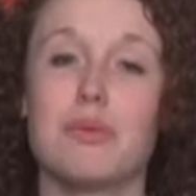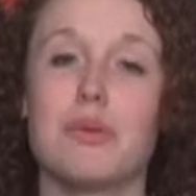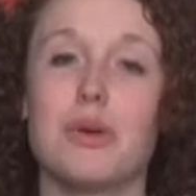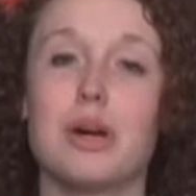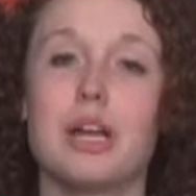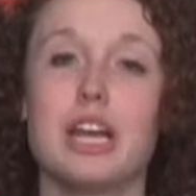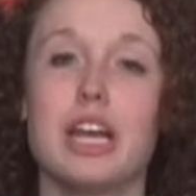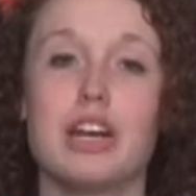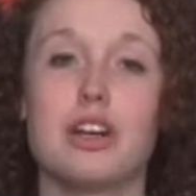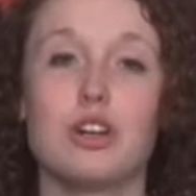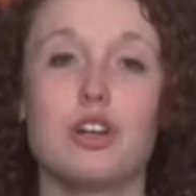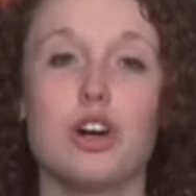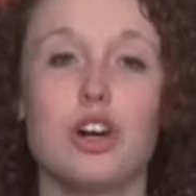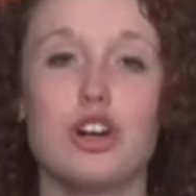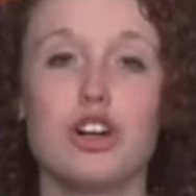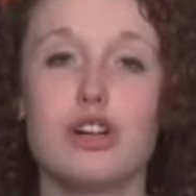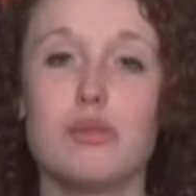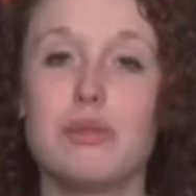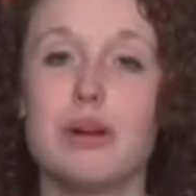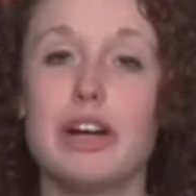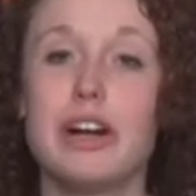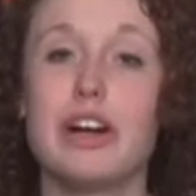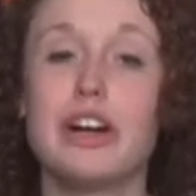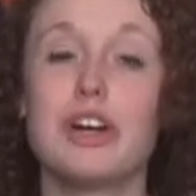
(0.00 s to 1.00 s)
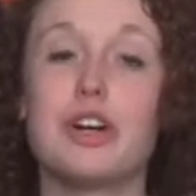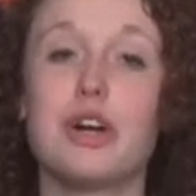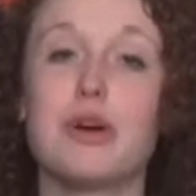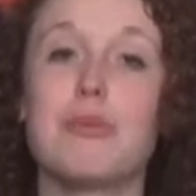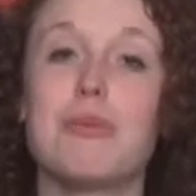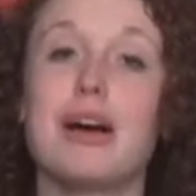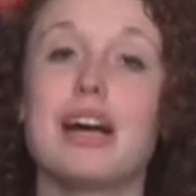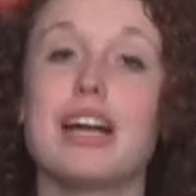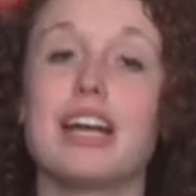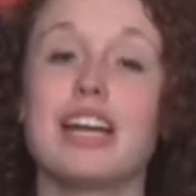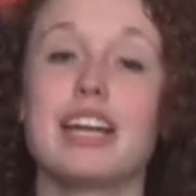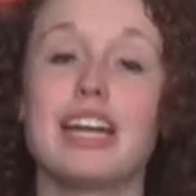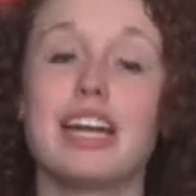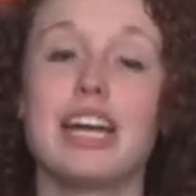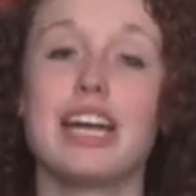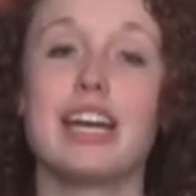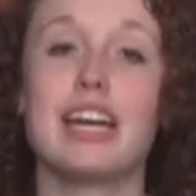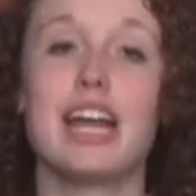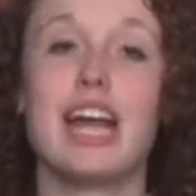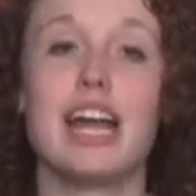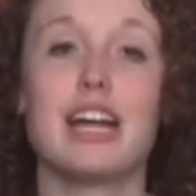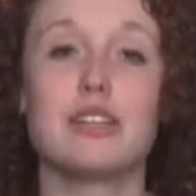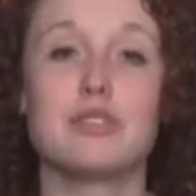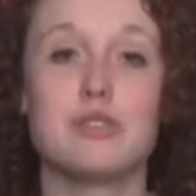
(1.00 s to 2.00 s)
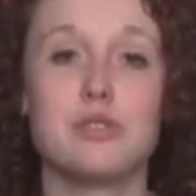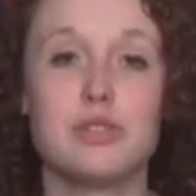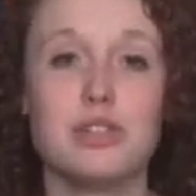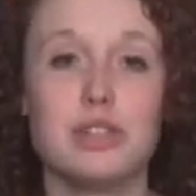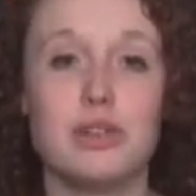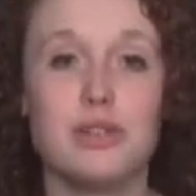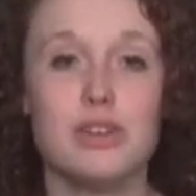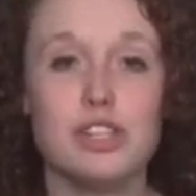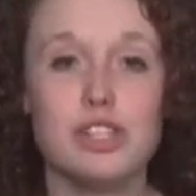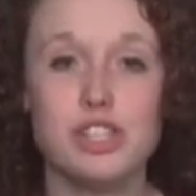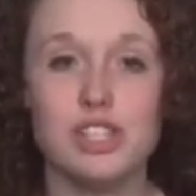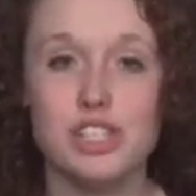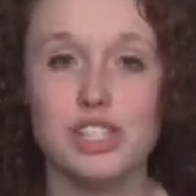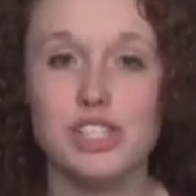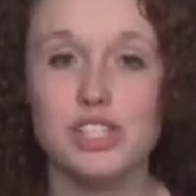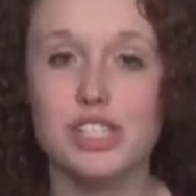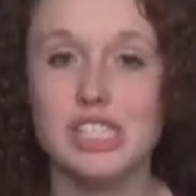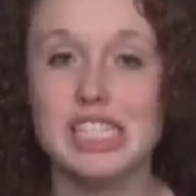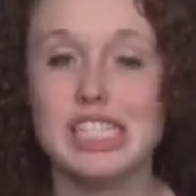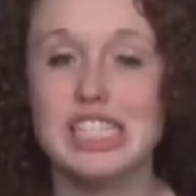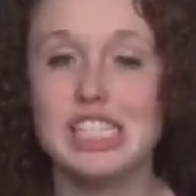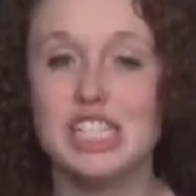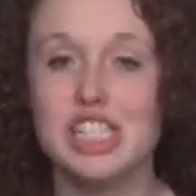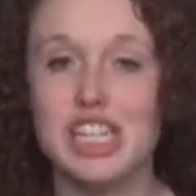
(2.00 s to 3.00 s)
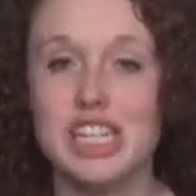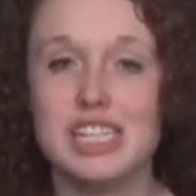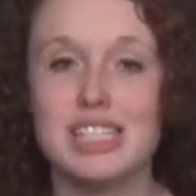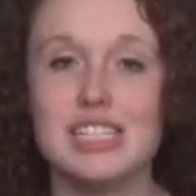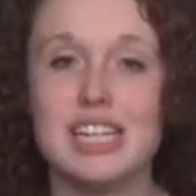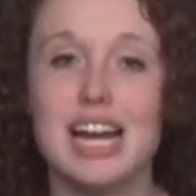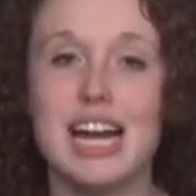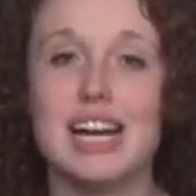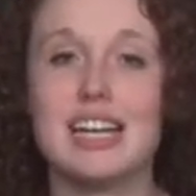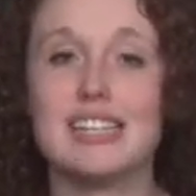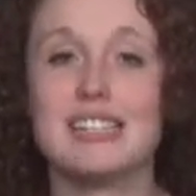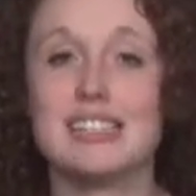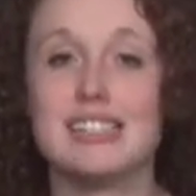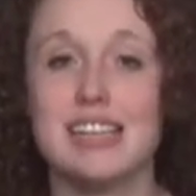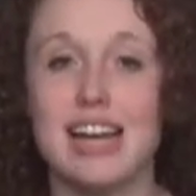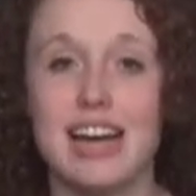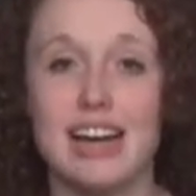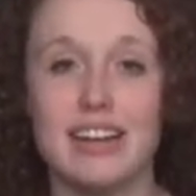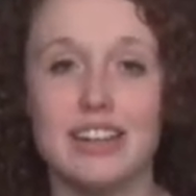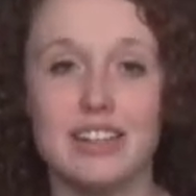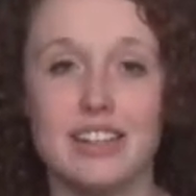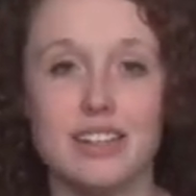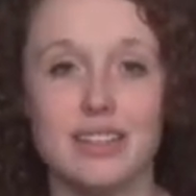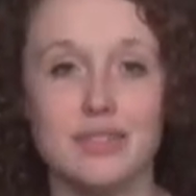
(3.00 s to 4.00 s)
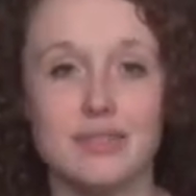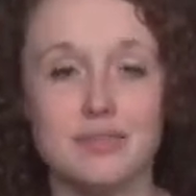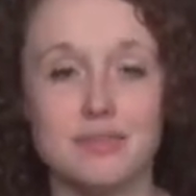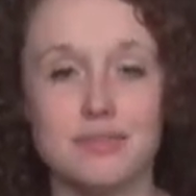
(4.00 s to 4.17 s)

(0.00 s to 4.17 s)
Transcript: Boyd and Connor Barrett are back again answering questions in Just Ask Zach.